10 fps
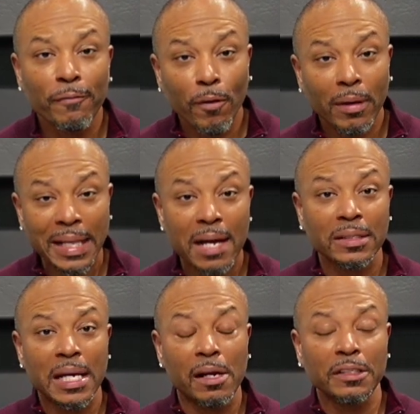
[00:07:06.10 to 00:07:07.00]

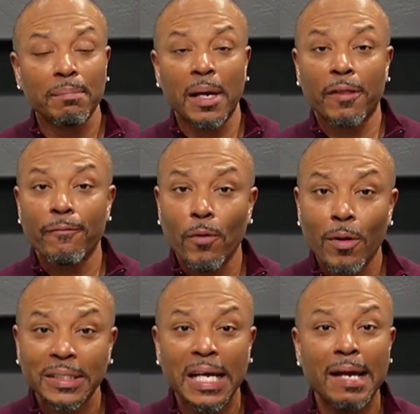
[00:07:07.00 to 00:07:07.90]
$4,000 a month,
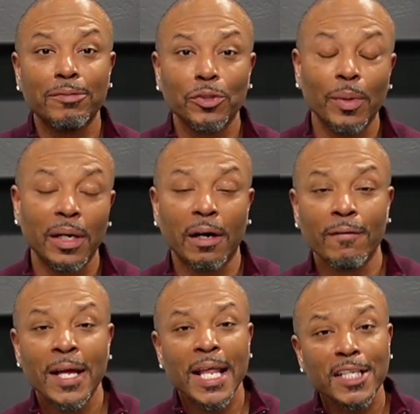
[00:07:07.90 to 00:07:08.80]
4 times 12,
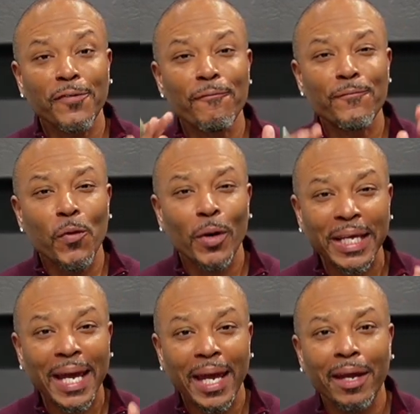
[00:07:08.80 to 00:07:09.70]
that's
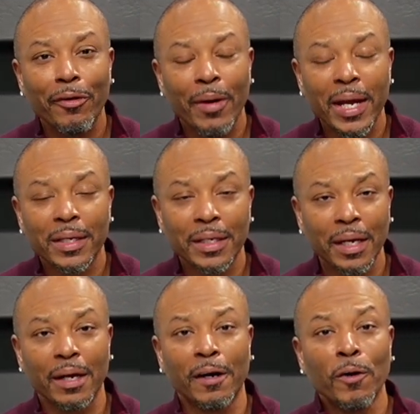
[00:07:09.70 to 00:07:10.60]
48 grand a
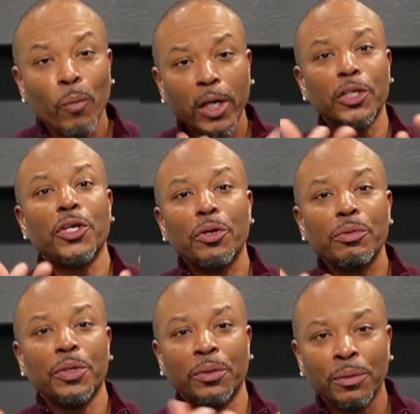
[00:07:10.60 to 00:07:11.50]
year. What could you
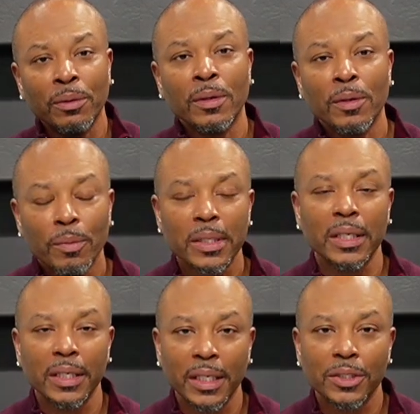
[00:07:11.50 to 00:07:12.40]
do with an
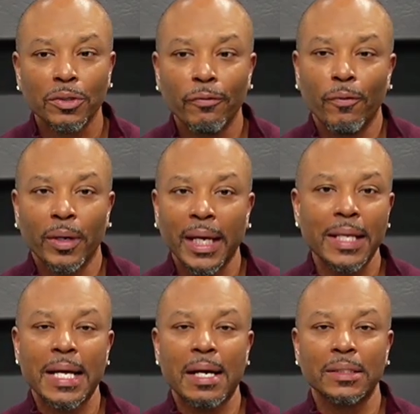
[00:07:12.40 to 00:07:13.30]
additional
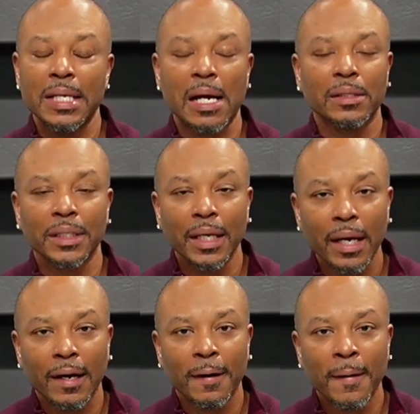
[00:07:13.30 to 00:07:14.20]
$48,000 a
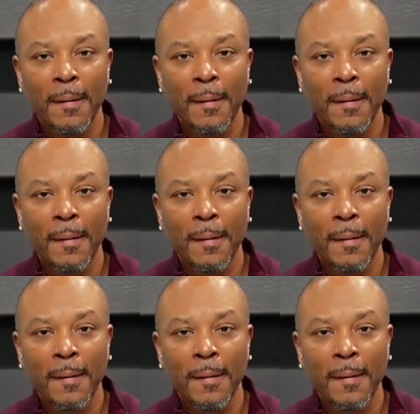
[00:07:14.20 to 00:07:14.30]
year?